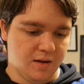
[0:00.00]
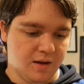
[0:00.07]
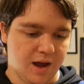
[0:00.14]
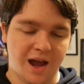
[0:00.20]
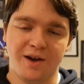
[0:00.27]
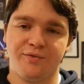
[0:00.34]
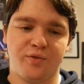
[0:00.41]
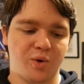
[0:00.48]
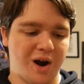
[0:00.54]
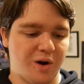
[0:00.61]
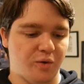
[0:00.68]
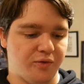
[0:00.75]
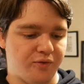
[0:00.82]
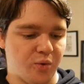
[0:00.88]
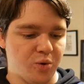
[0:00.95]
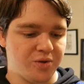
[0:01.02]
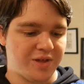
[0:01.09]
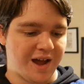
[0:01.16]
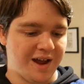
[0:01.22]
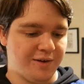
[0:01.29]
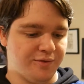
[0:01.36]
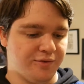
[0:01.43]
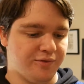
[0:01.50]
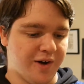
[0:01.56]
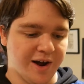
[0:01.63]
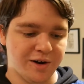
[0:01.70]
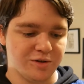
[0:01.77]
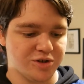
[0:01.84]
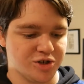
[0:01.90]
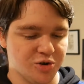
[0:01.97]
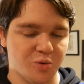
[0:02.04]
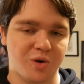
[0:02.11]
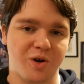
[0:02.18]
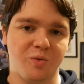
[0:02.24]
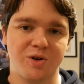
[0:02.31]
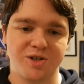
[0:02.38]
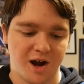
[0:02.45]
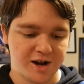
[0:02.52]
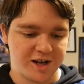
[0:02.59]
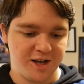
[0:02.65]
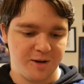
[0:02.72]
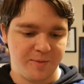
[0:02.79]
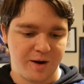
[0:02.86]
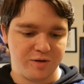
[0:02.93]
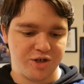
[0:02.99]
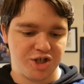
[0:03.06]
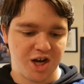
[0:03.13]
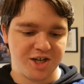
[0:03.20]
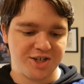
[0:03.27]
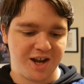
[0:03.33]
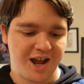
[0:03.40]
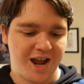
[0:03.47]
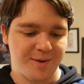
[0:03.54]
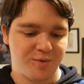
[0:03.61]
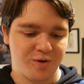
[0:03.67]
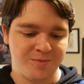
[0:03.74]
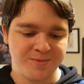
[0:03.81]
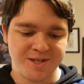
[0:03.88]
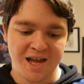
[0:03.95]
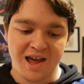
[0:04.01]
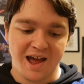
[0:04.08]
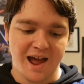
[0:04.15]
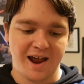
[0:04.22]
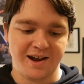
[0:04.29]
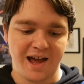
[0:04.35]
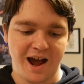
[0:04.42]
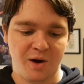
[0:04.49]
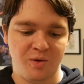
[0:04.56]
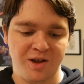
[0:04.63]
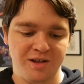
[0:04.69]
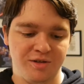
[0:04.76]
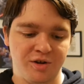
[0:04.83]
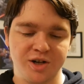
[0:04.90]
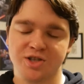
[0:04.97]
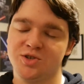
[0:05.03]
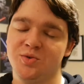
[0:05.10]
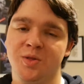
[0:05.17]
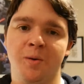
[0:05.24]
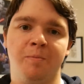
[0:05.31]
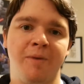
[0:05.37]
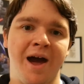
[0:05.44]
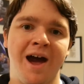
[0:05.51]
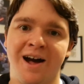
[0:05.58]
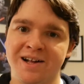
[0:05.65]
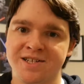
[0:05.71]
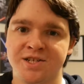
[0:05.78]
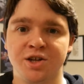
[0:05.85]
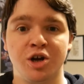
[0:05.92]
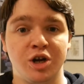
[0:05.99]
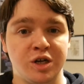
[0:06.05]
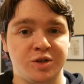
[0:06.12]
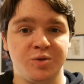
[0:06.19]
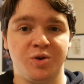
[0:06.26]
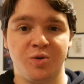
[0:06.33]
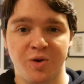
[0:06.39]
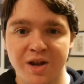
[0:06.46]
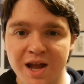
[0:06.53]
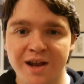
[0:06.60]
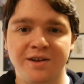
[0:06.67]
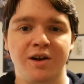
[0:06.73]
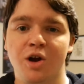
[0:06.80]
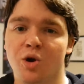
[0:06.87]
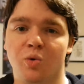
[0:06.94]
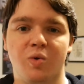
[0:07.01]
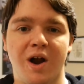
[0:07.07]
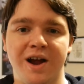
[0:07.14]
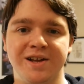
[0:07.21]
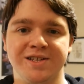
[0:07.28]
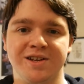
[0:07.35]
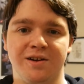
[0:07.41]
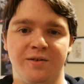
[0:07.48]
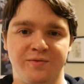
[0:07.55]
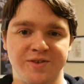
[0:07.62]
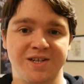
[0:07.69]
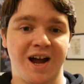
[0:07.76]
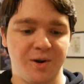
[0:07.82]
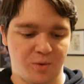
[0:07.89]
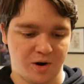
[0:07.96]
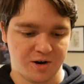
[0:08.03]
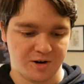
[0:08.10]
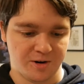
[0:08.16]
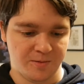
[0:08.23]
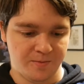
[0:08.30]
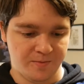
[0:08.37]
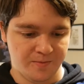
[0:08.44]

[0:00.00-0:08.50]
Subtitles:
And for our fourth and final story, we're talking about J.J. Abrams and how he looked to the past to create Rise of Skywalker.